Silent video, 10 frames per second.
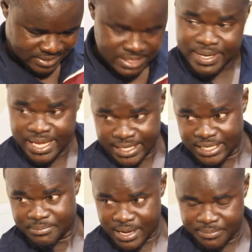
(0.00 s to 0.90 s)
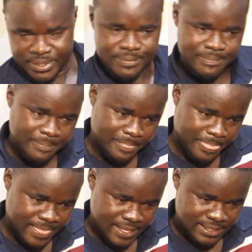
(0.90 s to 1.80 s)
chebaya de mami
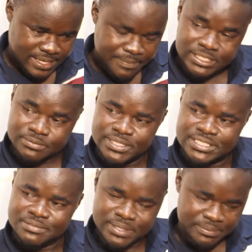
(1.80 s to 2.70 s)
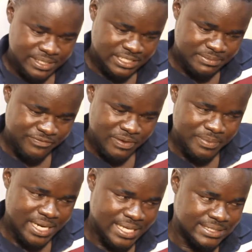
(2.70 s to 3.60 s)
na mentimi si me ntimi fa
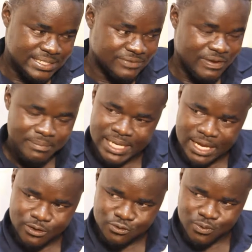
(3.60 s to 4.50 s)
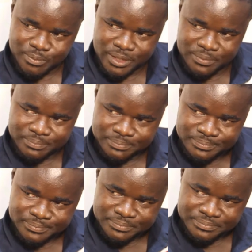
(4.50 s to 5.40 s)
me nine si family house obi
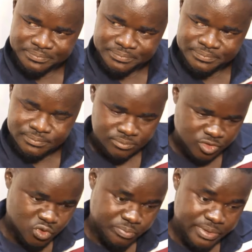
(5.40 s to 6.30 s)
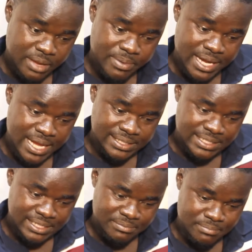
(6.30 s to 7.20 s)
so bia be kan
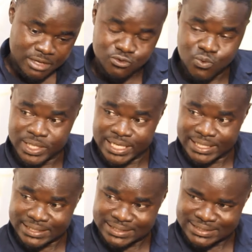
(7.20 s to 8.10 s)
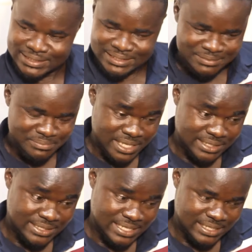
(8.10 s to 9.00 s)
say maso wadin me ye
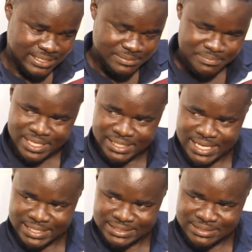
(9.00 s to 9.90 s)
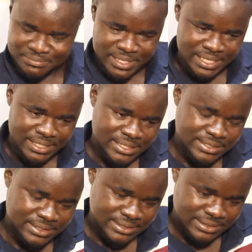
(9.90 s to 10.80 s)
say me ye that me ye this.